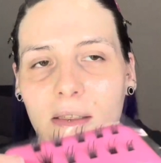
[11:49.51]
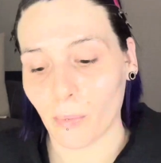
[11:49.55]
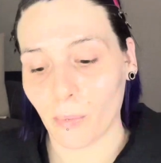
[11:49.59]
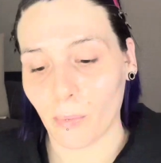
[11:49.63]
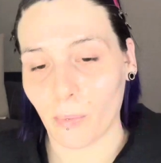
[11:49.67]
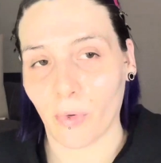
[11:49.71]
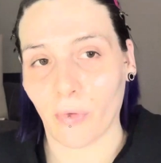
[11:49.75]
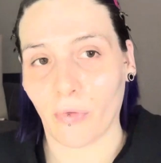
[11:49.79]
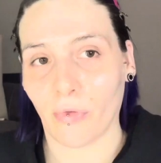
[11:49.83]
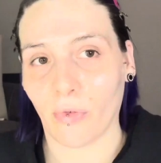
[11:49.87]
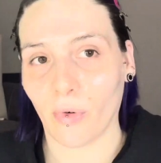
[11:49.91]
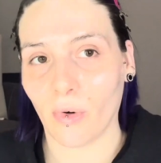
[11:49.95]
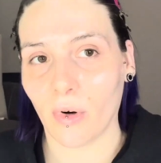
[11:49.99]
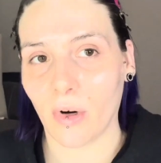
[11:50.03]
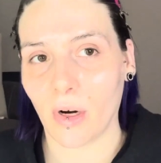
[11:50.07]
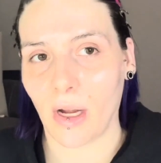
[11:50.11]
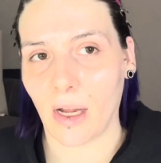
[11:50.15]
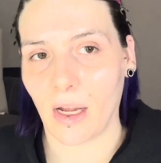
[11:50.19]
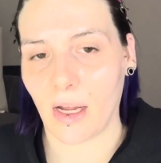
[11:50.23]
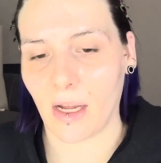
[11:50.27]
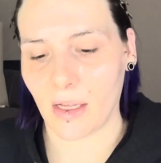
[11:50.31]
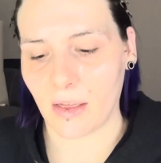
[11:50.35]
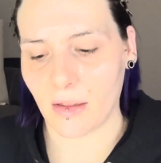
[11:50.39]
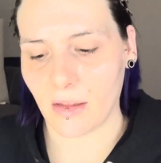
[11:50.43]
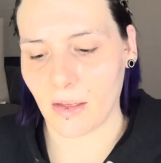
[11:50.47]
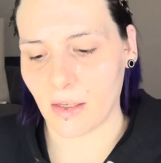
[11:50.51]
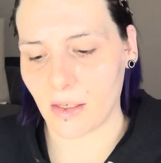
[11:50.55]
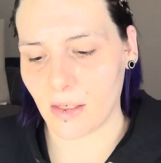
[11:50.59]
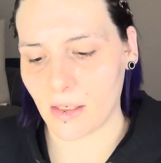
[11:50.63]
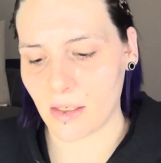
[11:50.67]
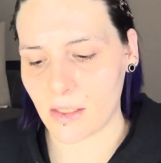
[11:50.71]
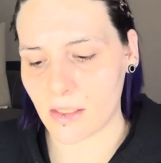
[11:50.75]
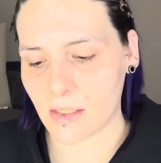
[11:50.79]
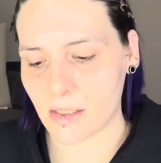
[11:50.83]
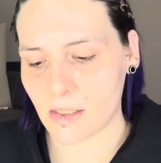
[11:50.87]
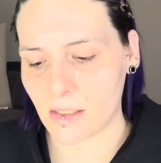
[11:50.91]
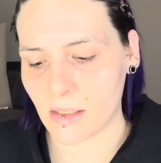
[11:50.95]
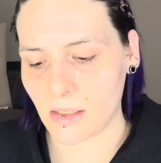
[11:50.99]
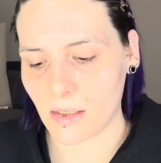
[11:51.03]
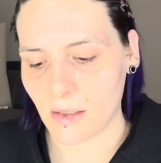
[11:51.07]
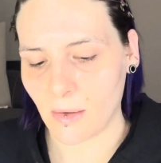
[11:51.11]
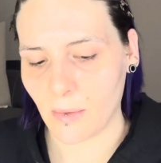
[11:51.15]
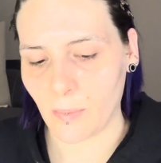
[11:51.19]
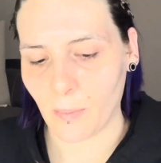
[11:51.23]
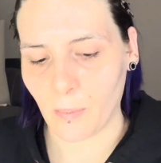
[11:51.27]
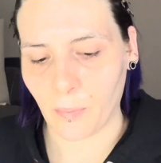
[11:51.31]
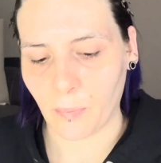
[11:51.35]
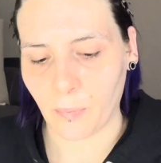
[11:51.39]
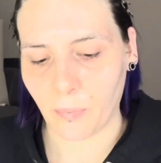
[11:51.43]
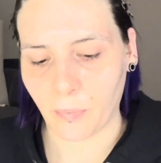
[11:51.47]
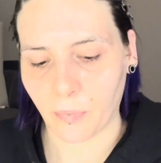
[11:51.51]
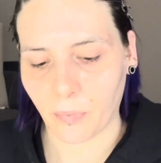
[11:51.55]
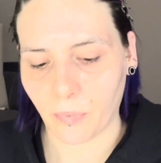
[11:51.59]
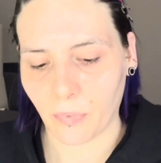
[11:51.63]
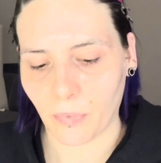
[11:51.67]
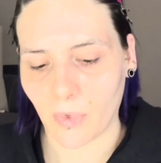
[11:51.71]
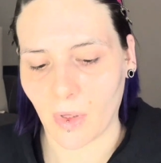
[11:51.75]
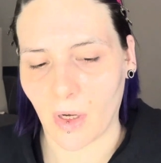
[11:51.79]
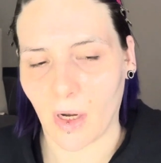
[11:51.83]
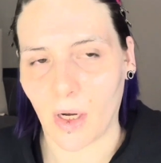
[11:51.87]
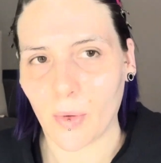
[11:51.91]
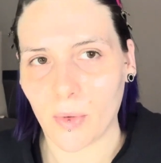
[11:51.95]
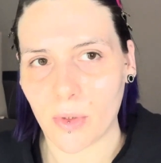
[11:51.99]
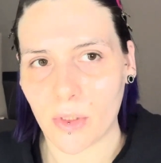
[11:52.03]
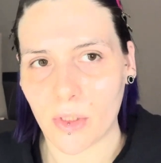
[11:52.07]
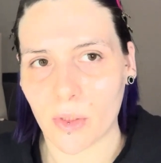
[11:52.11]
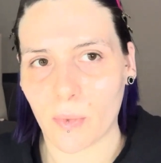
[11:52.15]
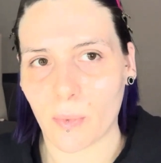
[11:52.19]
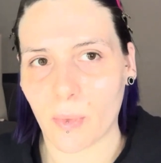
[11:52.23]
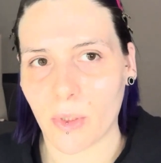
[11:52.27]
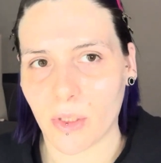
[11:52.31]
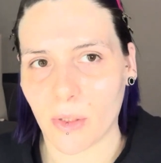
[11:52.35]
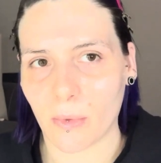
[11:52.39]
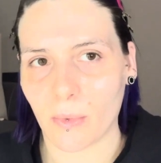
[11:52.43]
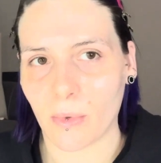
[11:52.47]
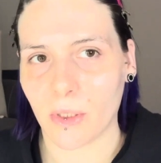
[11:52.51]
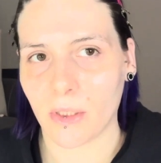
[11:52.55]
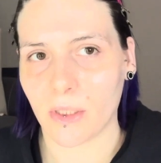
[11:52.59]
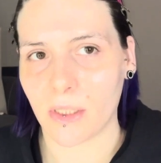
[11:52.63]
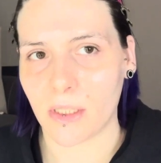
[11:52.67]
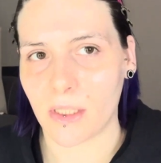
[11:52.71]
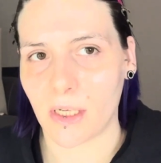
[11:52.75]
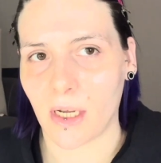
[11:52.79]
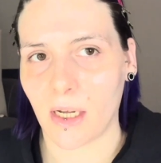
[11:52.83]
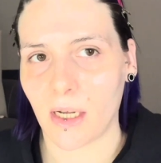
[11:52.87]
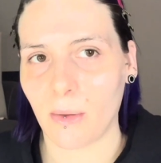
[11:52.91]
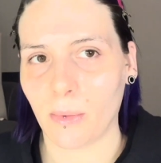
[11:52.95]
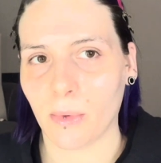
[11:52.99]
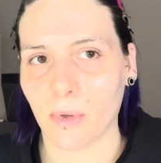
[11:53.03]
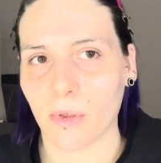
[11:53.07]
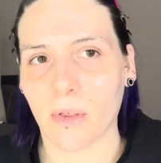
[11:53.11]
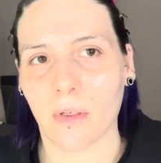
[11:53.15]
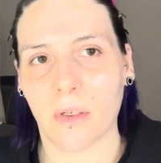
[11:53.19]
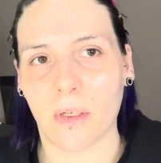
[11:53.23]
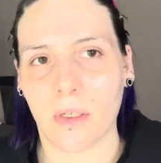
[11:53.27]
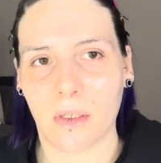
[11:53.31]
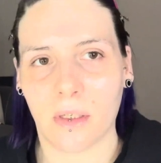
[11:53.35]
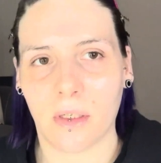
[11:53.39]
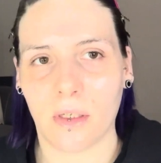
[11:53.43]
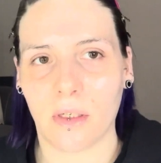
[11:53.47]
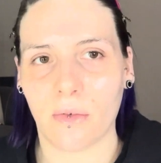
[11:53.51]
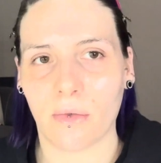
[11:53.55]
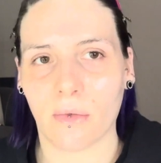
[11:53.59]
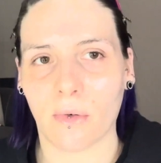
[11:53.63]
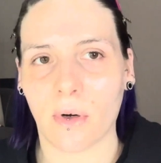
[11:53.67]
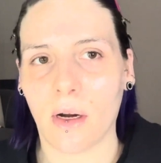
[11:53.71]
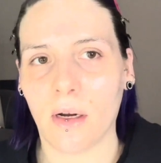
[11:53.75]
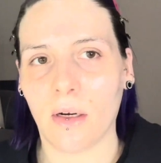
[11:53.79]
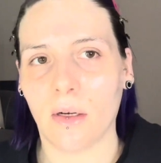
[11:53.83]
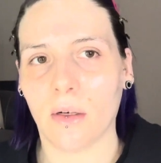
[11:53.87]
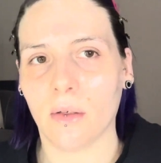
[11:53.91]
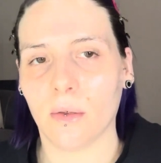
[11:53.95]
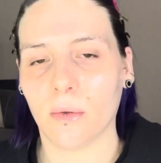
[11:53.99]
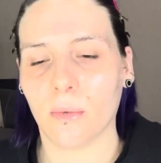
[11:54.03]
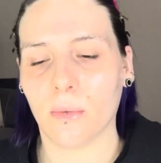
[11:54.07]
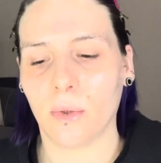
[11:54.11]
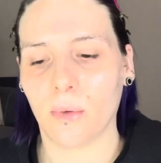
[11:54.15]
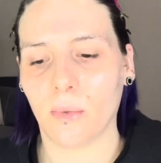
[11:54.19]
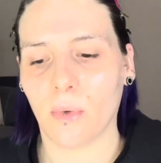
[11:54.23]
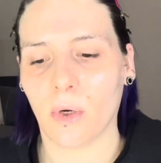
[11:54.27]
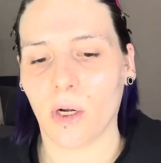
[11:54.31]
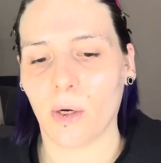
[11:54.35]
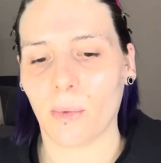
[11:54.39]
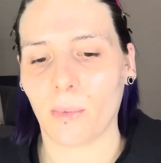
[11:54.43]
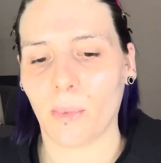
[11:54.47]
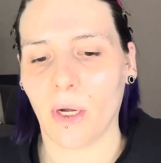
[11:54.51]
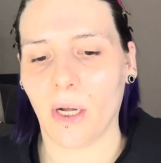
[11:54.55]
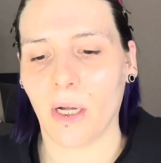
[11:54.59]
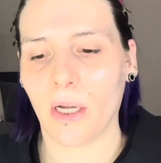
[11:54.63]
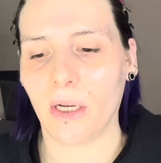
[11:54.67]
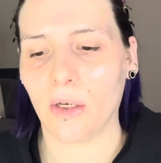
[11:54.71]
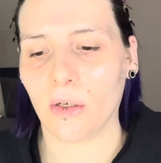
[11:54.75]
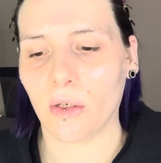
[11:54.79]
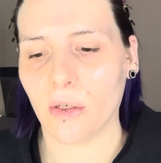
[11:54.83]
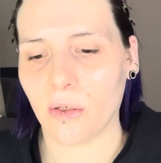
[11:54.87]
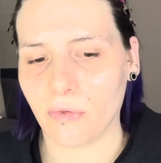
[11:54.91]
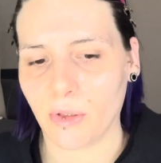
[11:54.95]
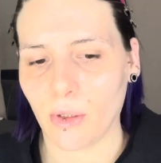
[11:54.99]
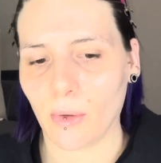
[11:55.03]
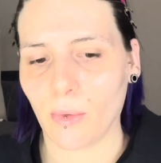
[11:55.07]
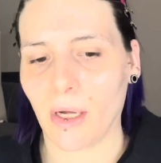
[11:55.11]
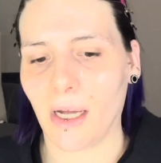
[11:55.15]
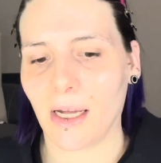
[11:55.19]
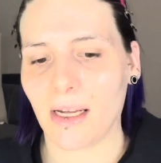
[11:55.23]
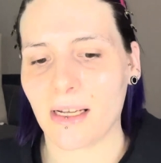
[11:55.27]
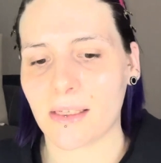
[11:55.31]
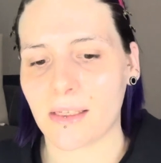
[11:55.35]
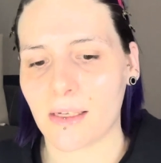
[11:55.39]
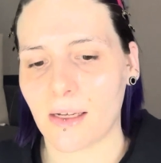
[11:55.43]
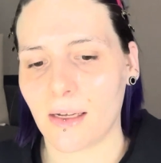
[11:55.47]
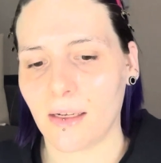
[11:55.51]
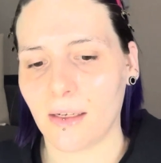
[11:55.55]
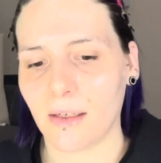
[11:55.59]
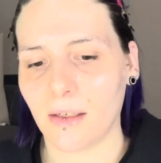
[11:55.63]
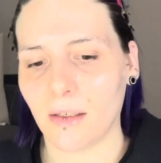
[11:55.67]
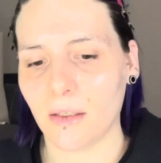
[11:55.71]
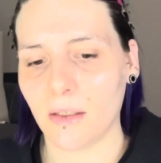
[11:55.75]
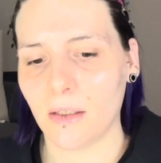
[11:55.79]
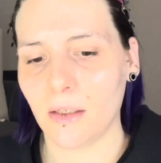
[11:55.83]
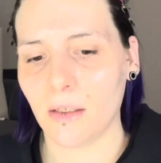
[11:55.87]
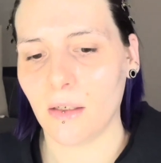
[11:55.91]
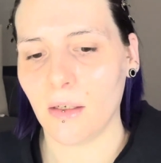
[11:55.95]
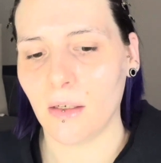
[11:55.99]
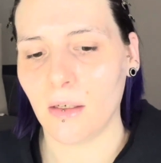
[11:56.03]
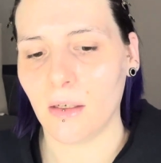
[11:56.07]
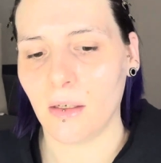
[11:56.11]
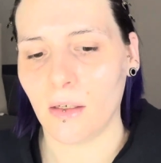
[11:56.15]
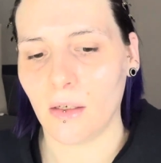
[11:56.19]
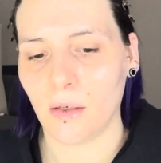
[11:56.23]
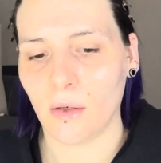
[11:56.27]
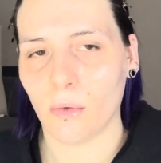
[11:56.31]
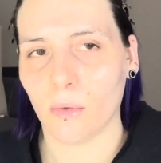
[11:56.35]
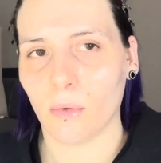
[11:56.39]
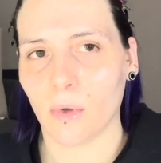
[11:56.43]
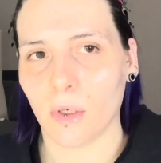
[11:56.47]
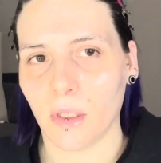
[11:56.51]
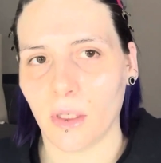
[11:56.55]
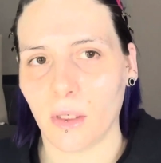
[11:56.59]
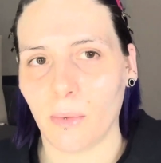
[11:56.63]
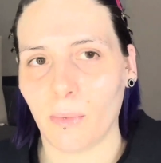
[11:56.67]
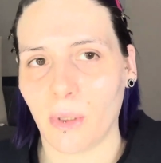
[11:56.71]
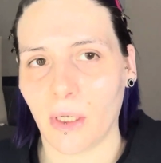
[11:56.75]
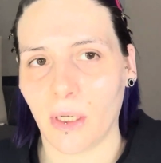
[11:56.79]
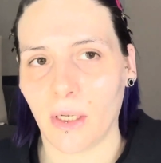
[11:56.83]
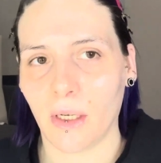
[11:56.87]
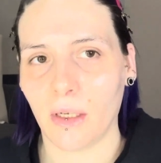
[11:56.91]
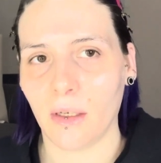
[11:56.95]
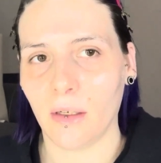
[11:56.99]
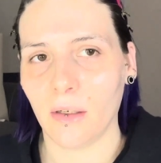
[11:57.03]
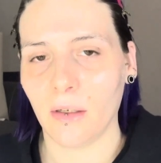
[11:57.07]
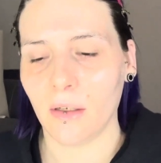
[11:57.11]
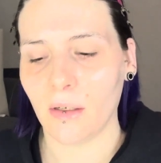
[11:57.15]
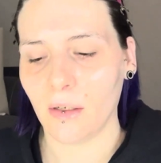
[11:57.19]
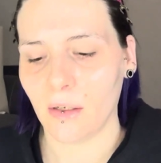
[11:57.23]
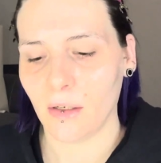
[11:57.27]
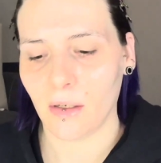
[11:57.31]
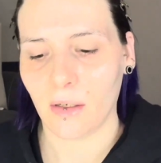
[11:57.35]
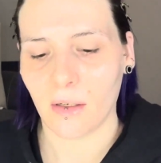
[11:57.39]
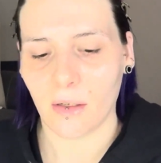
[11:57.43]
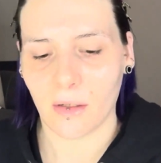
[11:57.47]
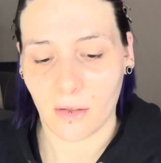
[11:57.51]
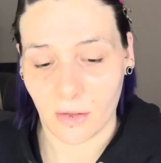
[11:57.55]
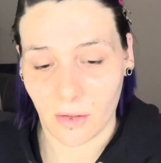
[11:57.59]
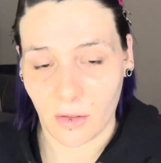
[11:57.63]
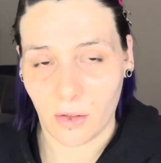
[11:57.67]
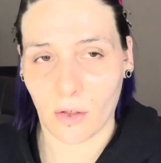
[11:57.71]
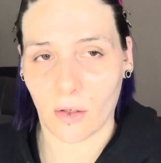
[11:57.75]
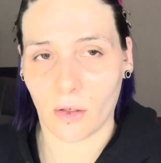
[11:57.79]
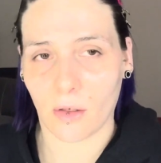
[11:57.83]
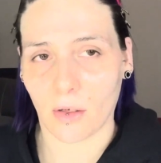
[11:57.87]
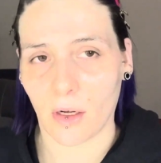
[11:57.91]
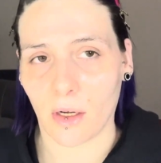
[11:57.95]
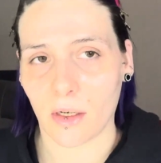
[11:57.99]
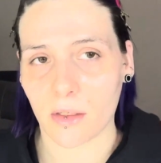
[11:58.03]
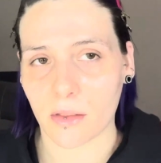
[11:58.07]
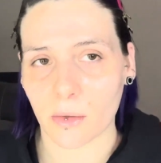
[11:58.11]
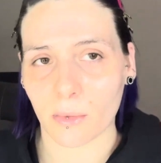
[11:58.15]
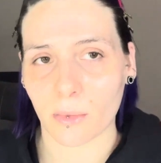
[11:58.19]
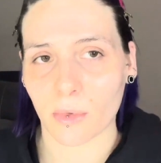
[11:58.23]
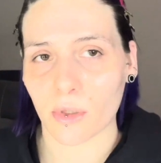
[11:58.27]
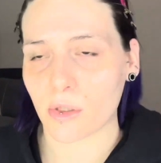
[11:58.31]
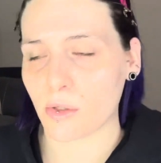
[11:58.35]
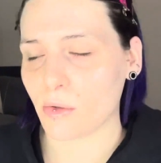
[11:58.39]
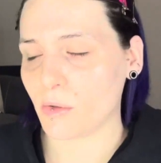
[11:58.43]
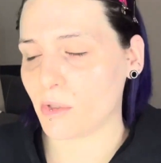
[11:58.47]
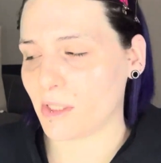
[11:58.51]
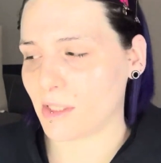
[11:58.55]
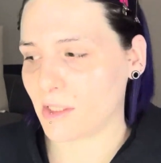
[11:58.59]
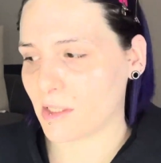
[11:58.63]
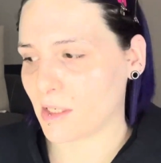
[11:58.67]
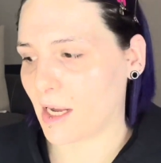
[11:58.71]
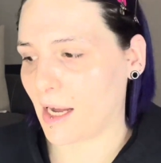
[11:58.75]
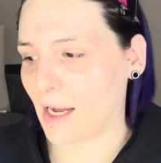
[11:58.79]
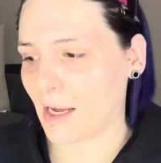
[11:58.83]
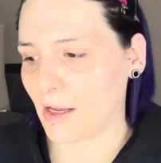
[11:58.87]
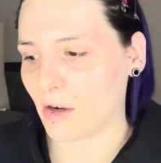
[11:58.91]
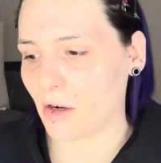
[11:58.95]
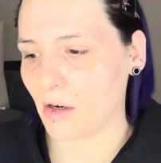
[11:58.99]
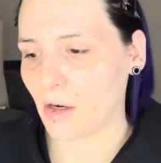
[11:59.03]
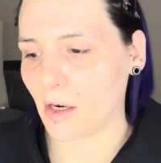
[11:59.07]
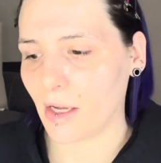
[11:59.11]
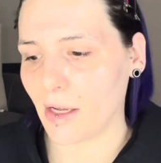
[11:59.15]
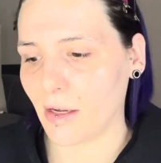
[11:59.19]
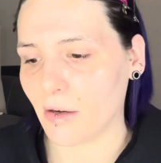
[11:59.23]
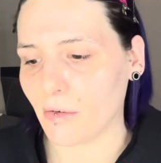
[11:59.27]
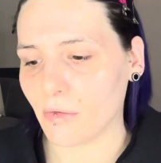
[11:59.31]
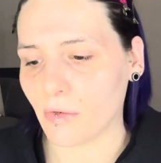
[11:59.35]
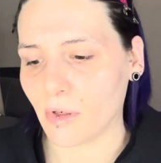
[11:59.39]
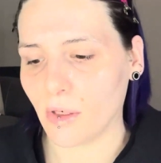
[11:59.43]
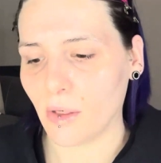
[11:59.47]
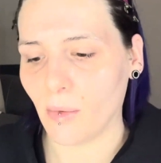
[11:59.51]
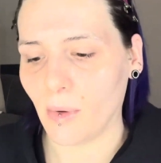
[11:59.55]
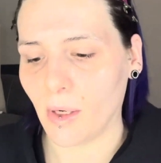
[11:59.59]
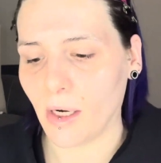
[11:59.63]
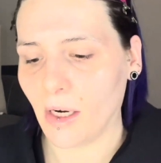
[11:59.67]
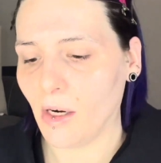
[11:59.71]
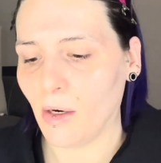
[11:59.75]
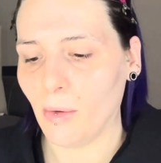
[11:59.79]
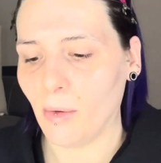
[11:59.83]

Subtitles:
Before I had this, I would just put them on the table, and then if Ryker would walk by or if you exhaled really big, your gossamers would scatter everywhere.